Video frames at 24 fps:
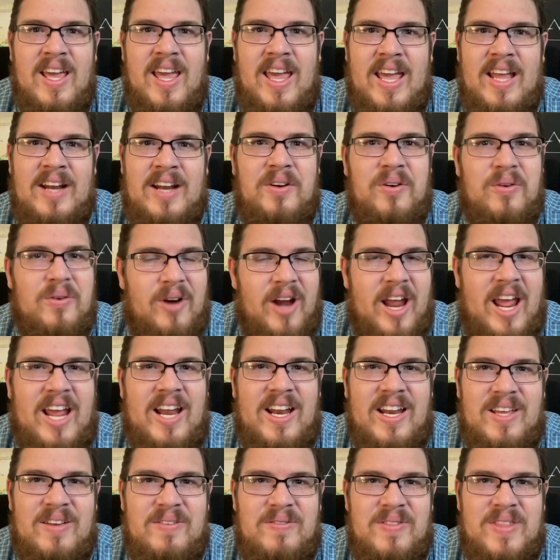and
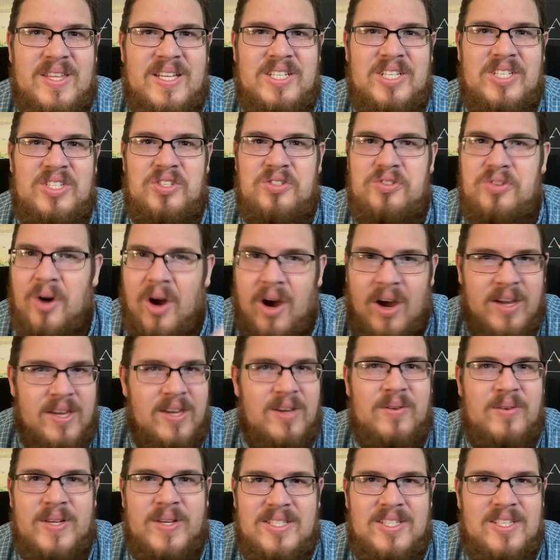creative, that just draw
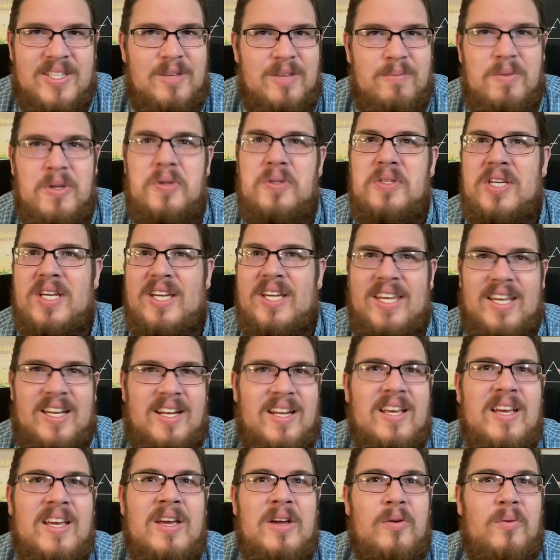you into the music
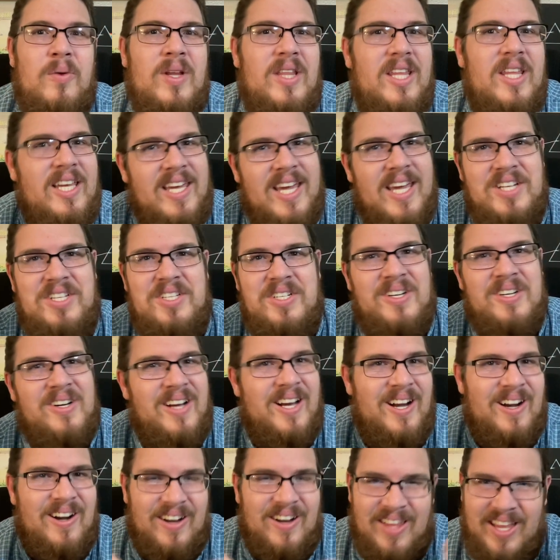and really catch your
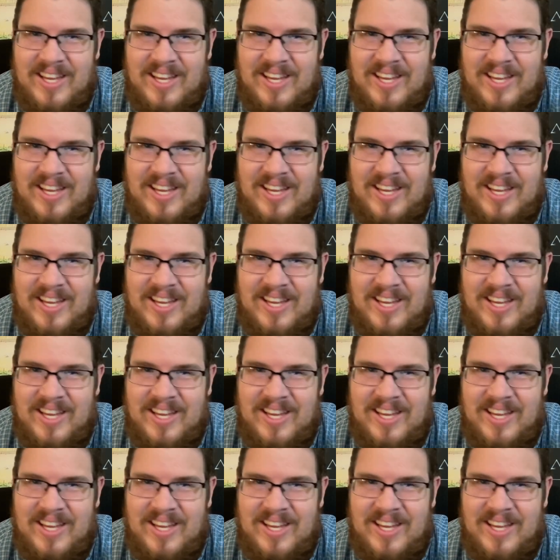ear,